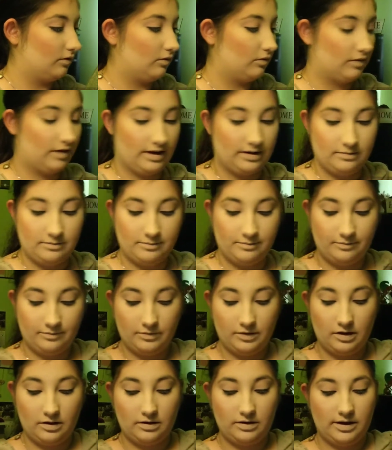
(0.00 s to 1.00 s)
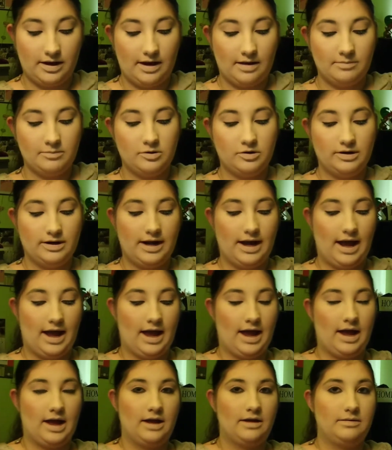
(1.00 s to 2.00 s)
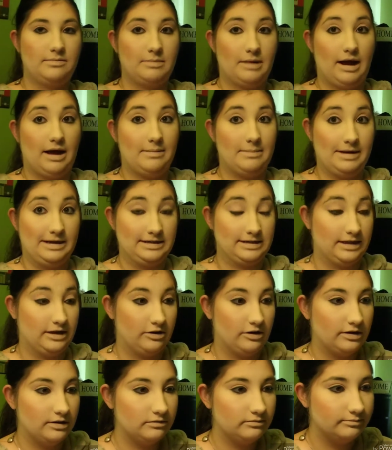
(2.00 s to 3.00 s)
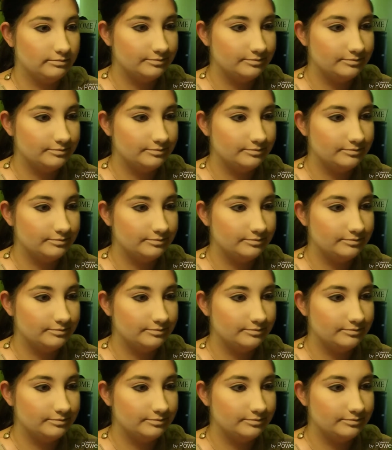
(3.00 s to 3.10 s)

Okay. Now I'm going to add my mascara.